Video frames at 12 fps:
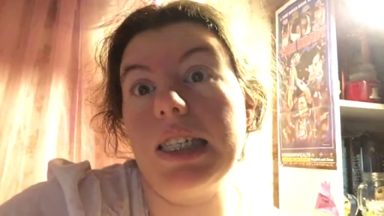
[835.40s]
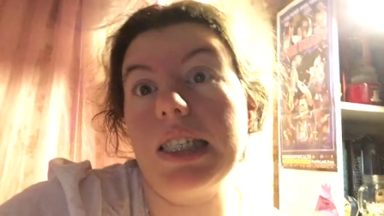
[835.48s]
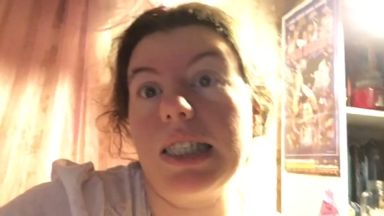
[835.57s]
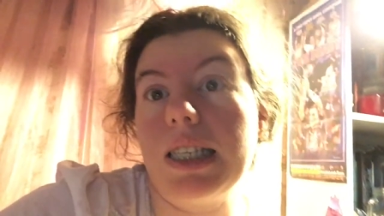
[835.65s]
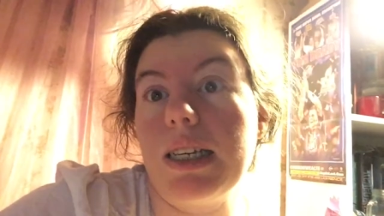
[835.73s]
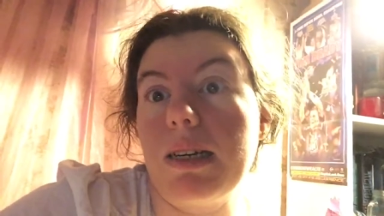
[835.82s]

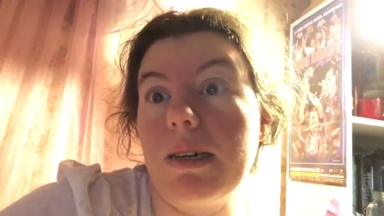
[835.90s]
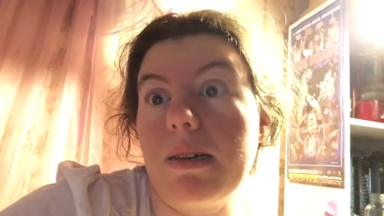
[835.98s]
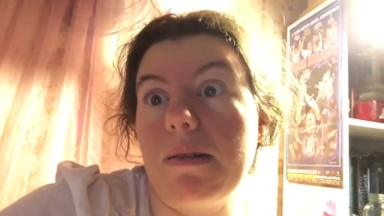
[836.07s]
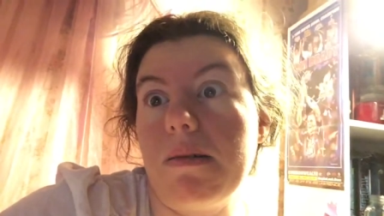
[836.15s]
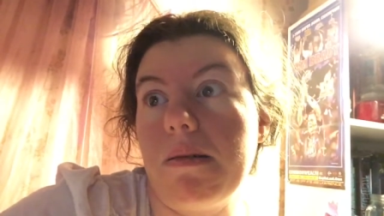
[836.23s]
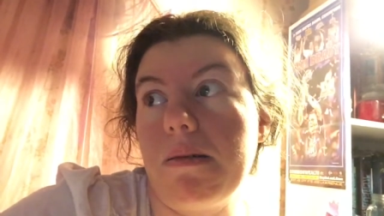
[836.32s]

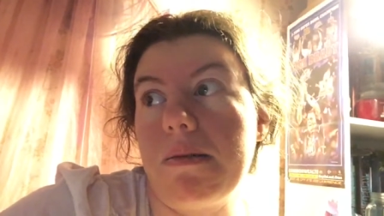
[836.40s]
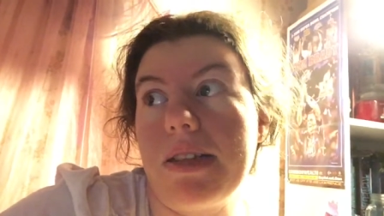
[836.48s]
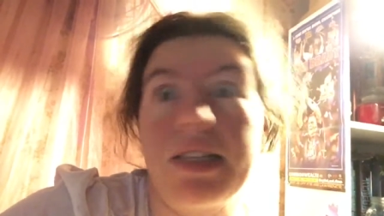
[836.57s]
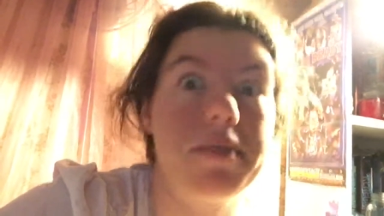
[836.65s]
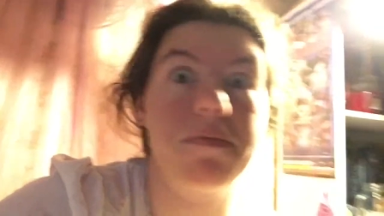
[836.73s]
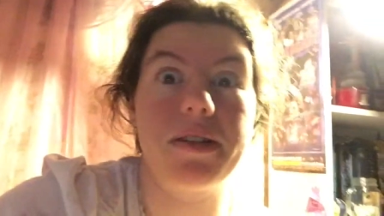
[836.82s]
so
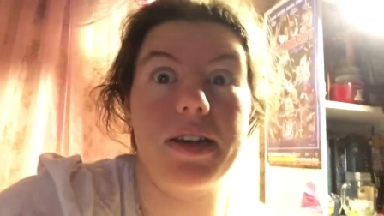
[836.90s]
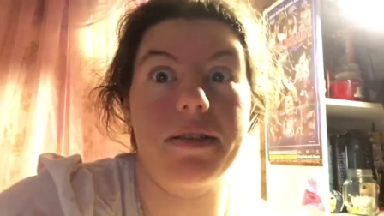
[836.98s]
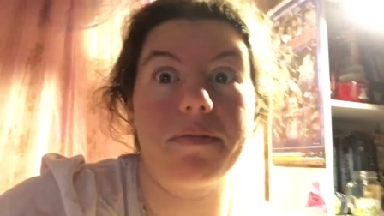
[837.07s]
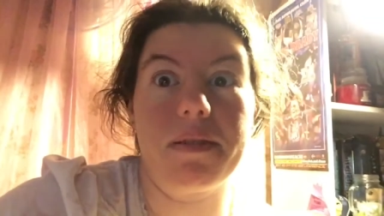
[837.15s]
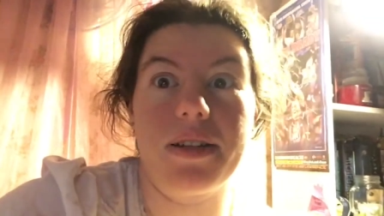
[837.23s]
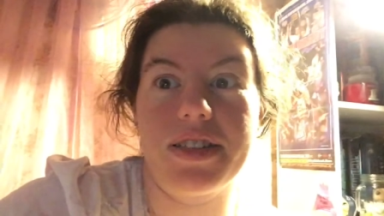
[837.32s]
that's it for
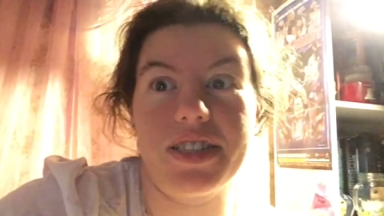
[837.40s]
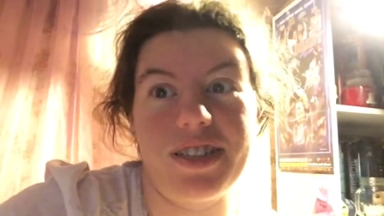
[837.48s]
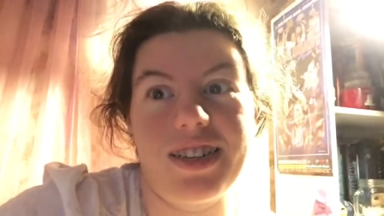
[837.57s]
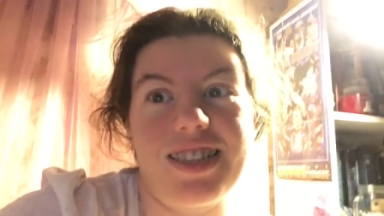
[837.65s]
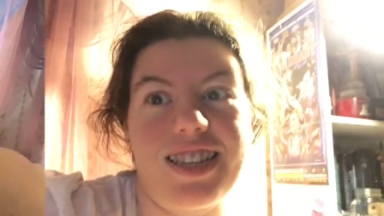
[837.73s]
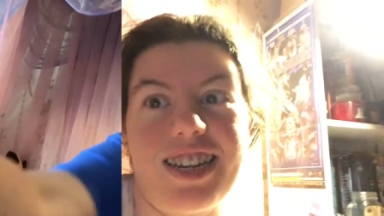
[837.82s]
now. I'll see
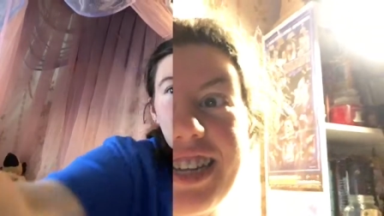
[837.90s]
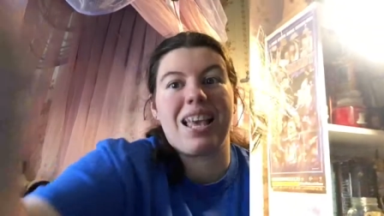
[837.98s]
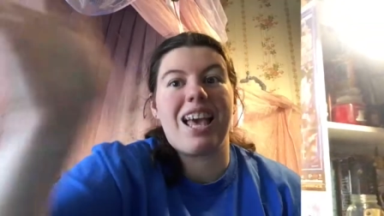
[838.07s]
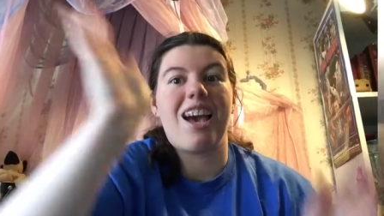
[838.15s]
you guys later.